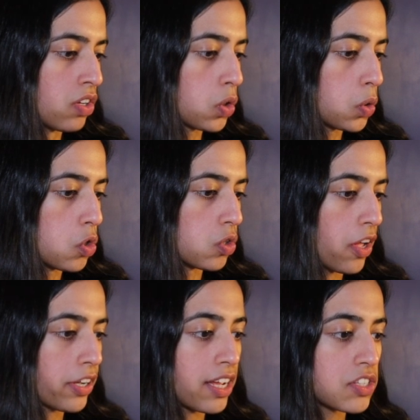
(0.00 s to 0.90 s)
Cool.
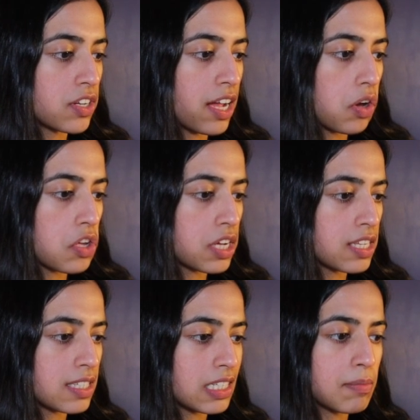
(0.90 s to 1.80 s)
Okay, so now you
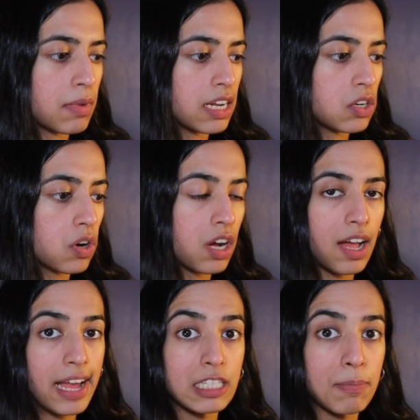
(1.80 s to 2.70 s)
can see my locker
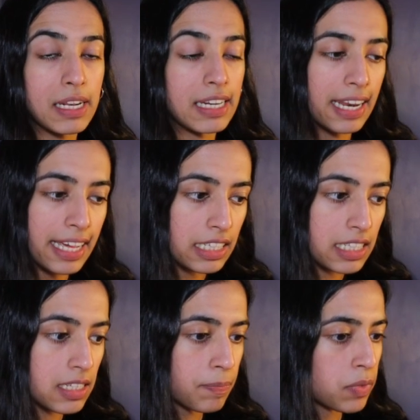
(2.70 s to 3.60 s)
has been
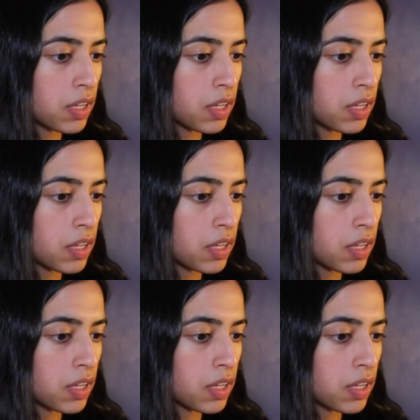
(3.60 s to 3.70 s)
linked.